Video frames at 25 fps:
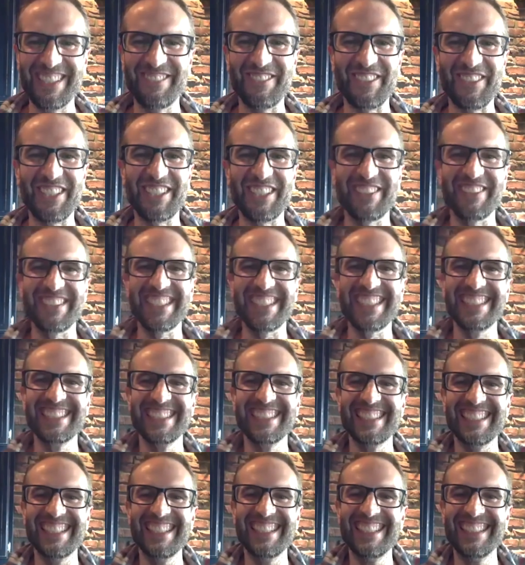it means so
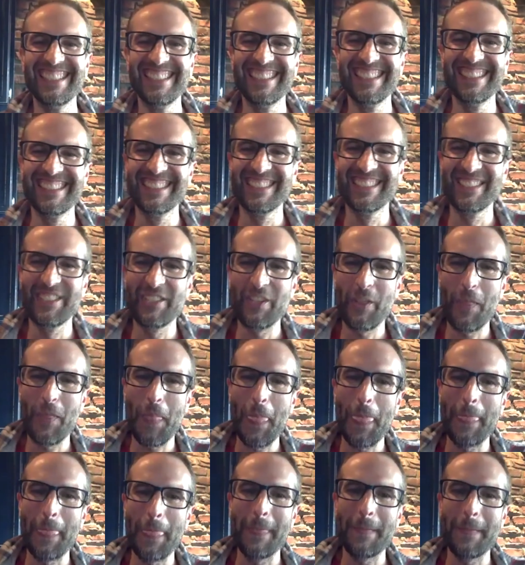much to connect, you
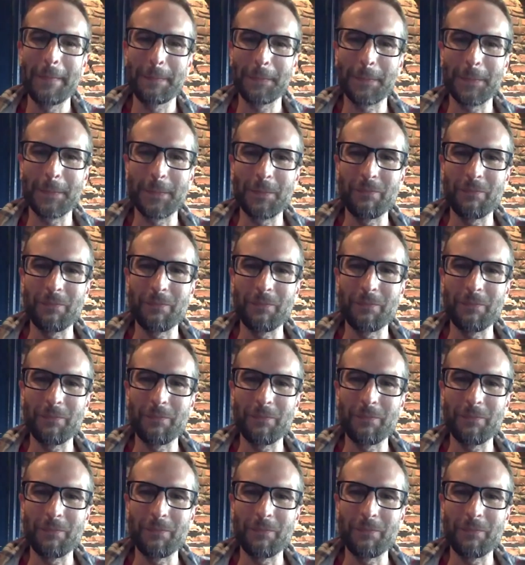know, face to